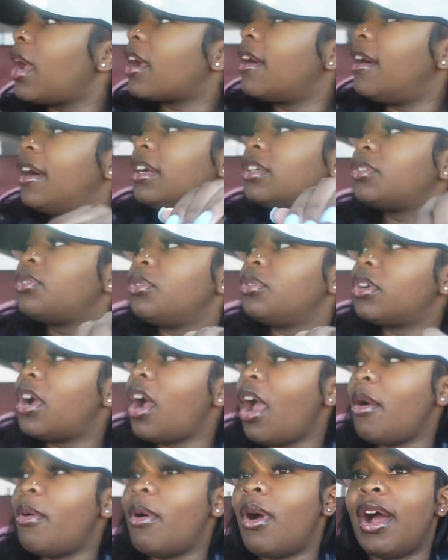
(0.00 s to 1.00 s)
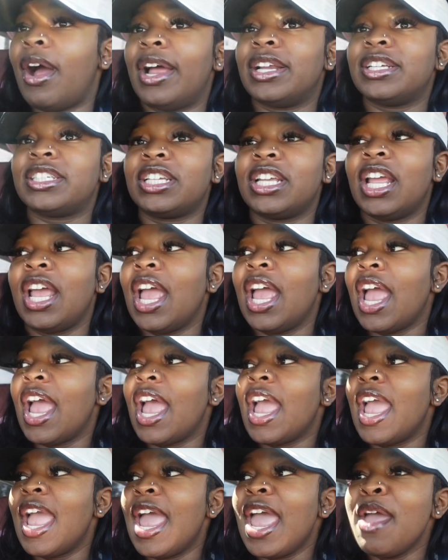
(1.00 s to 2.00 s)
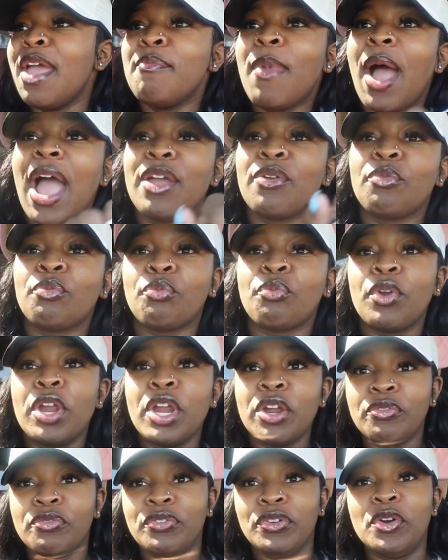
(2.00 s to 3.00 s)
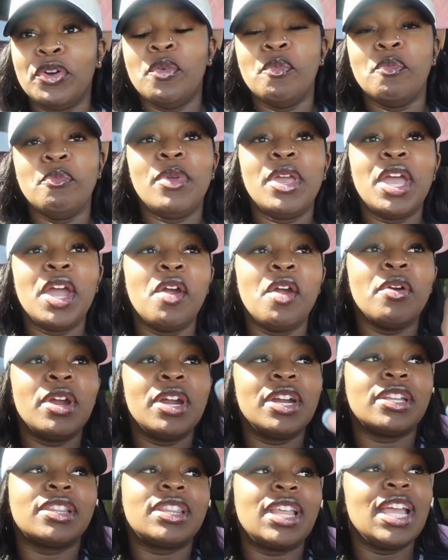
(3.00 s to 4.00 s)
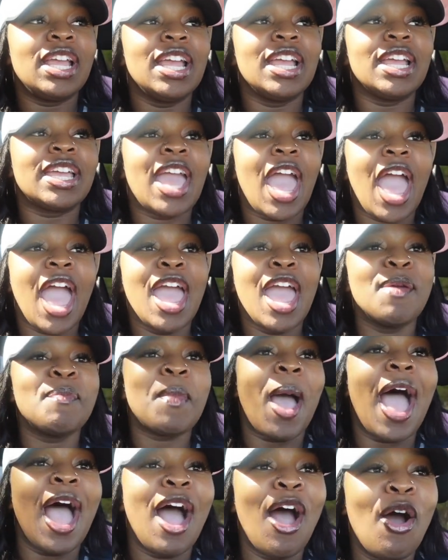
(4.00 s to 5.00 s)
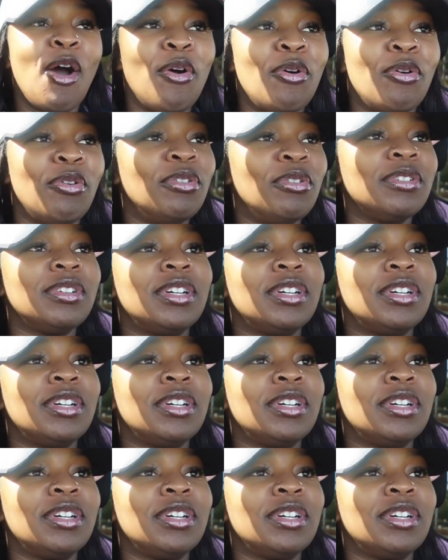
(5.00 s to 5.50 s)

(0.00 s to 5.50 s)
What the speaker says: car through the car wash, and my rearview mirror thing came out.